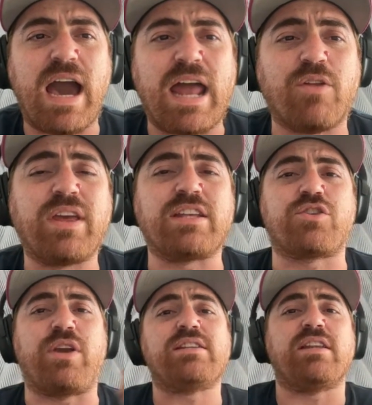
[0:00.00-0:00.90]
I don't think it's
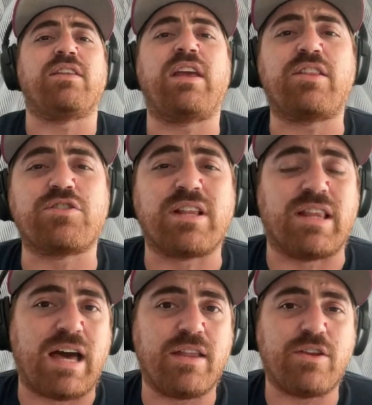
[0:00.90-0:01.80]
crazy to think
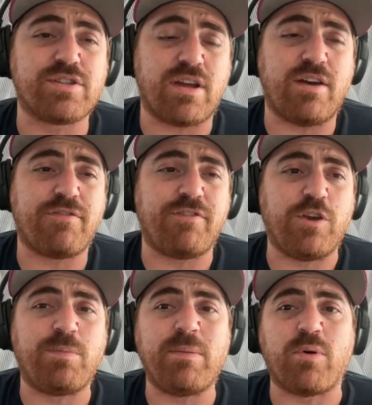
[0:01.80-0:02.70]
there's a
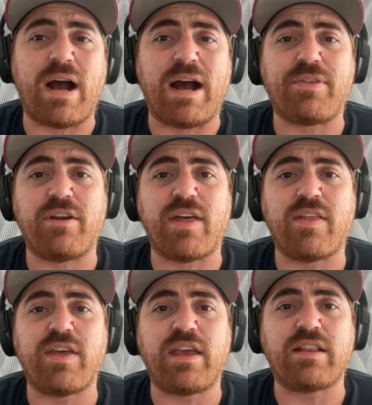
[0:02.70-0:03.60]
few people out there
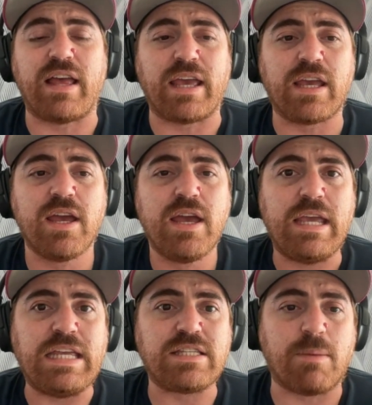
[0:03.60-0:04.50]
that think like
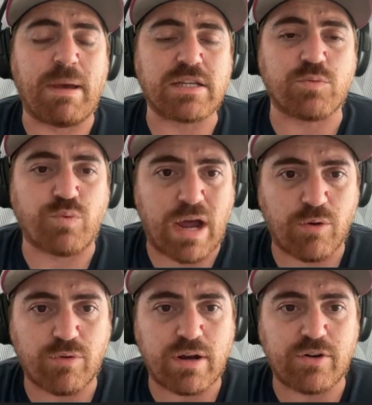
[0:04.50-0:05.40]
he's the best
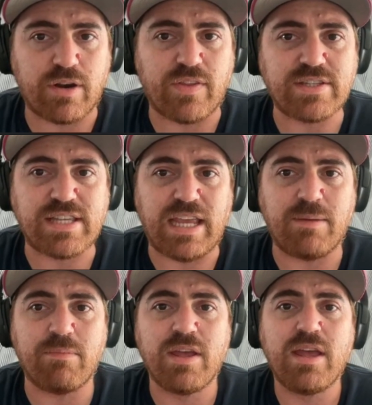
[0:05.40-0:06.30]
route runner on this
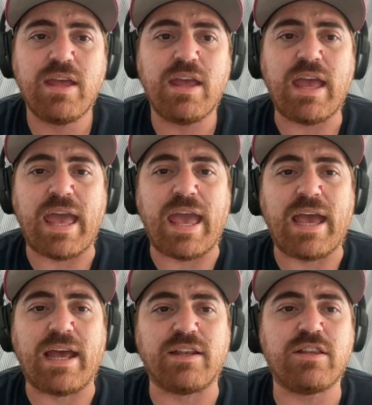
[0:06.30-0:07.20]
team,
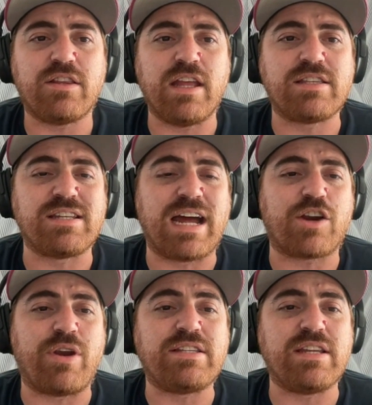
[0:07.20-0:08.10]
and it's not
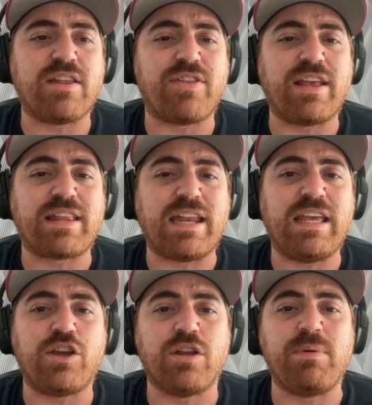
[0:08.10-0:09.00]
crazy to think that
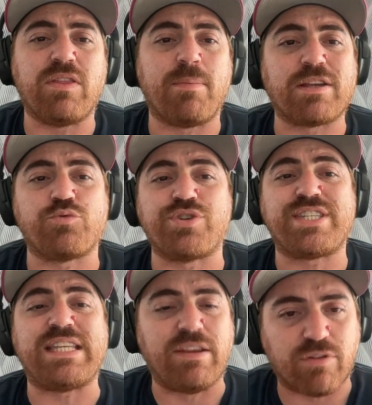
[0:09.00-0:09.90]
he could be the best
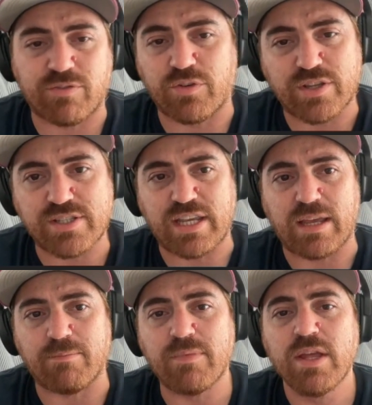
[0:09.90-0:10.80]
receiver for this
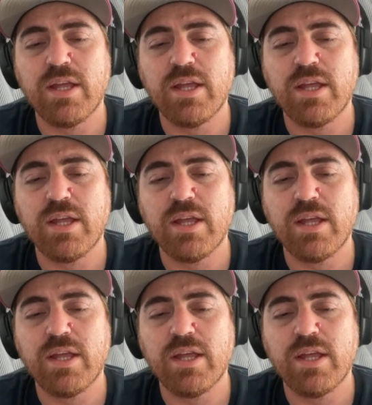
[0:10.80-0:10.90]
team.